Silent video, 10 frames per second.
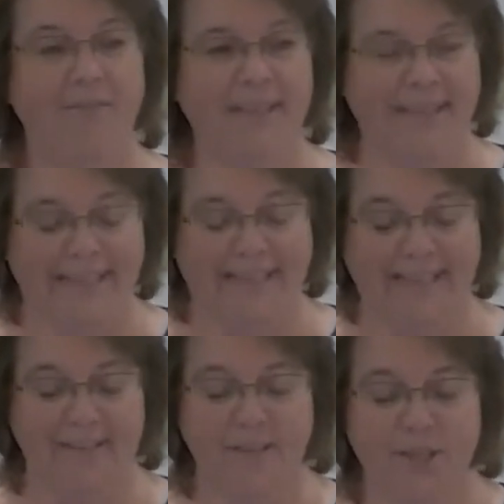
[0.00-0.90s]

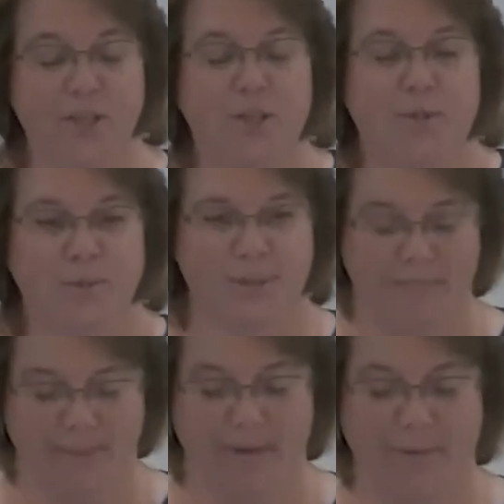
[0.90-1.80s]
need to do
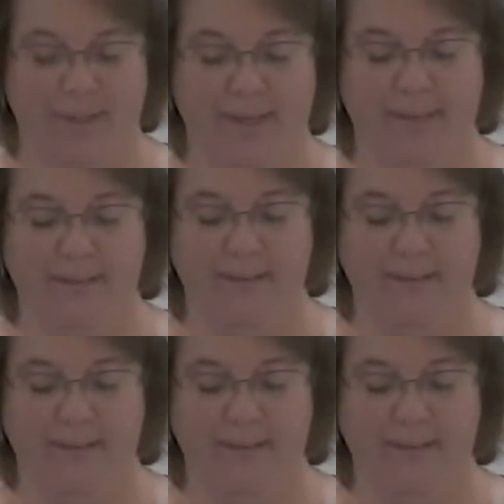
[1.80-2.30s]
something with it.